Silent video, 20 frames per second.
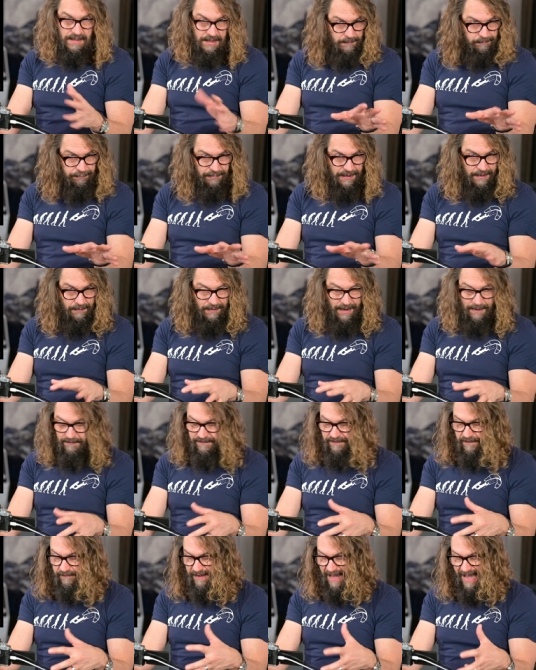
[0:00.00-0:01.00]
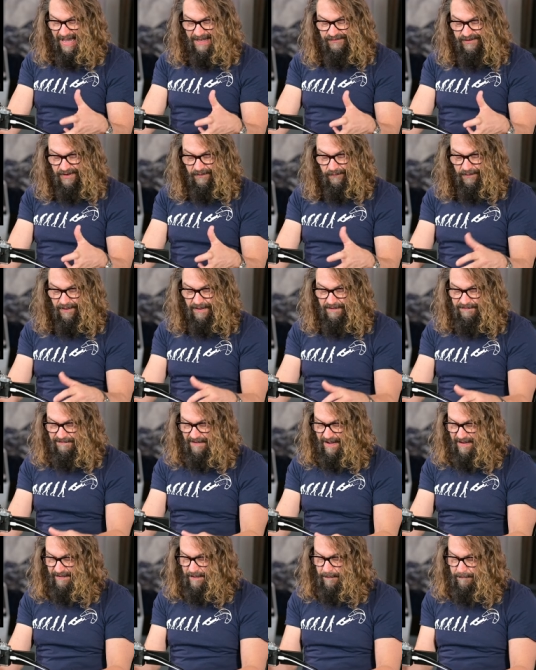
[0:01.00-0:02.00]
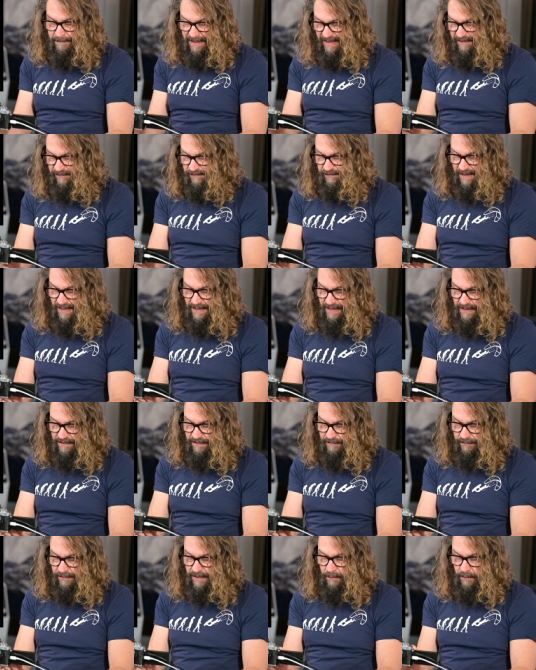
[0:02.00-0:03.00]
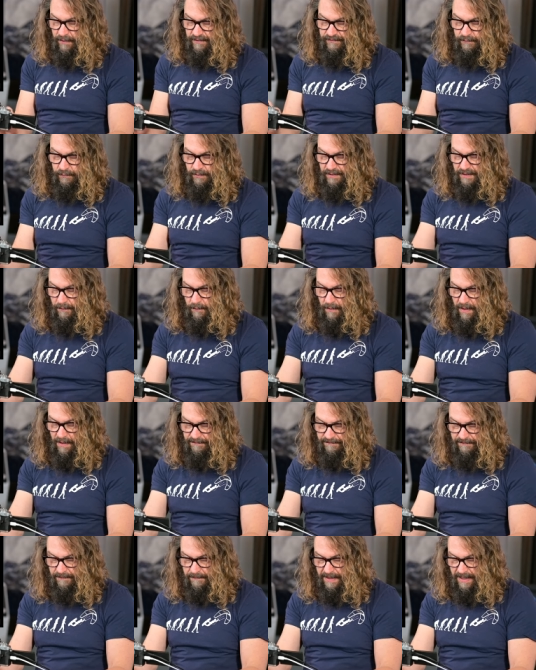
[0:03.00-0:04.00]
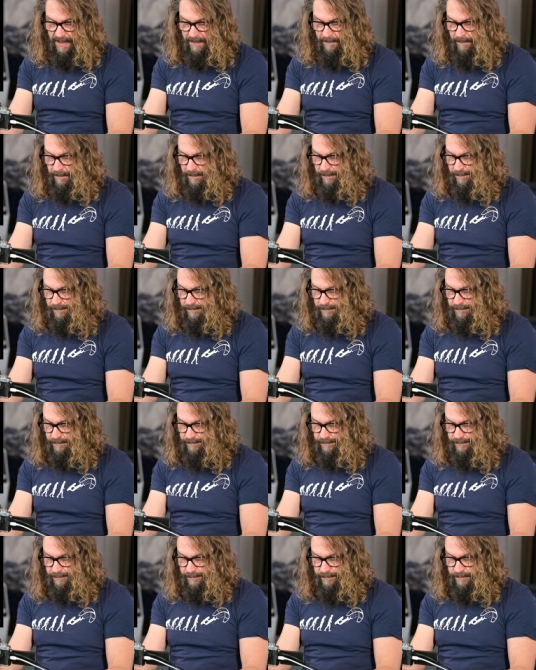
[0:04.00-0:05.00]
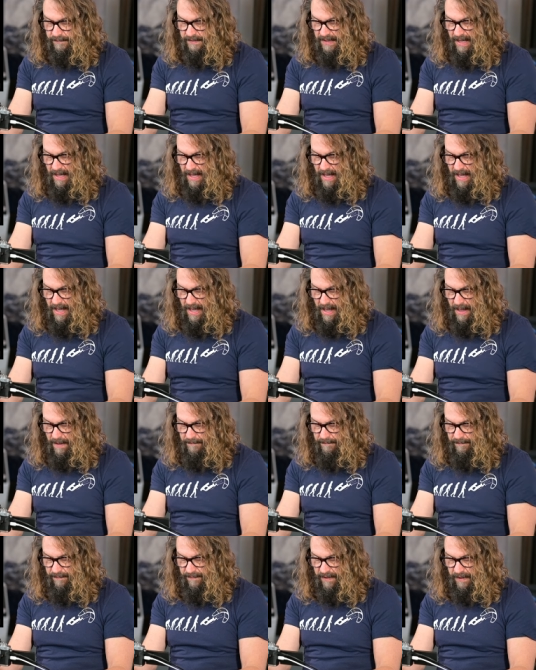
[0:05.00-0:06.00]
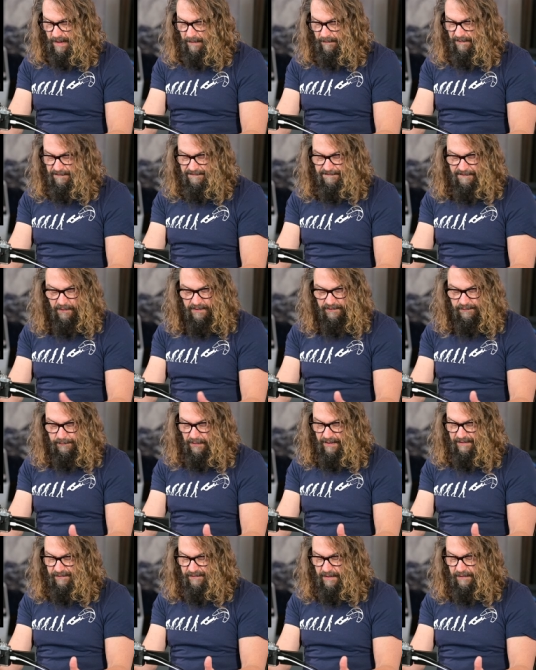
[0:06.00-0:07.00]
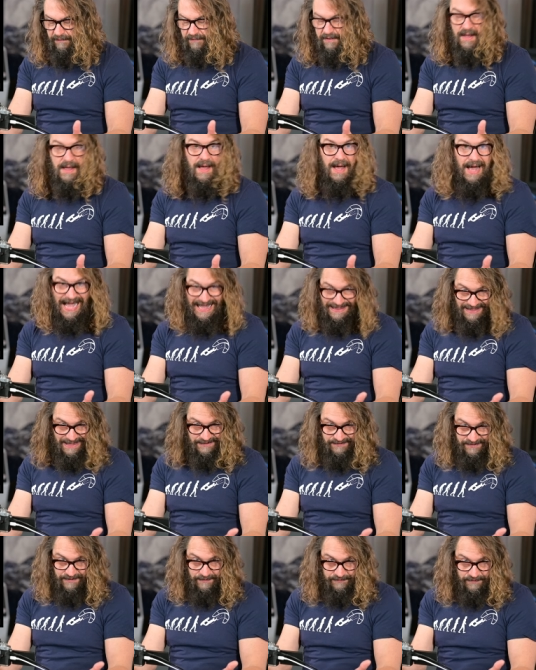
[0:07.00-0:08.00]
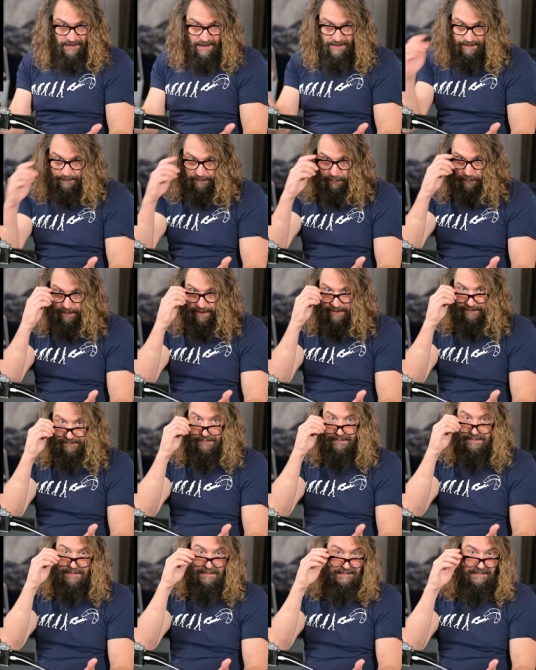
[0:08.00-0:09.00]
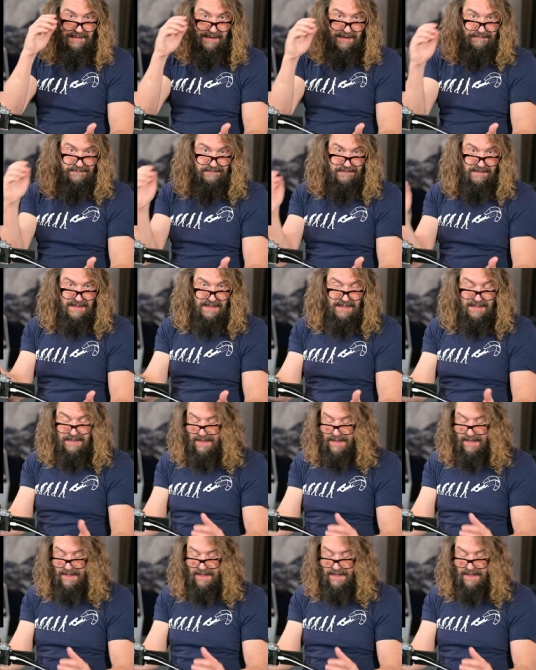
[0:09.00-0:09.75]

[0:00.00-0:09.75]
You play around with this. I generally find the base setting at three works really well for me. Um, the number of focus points used. I like to use all the points with the Z F C.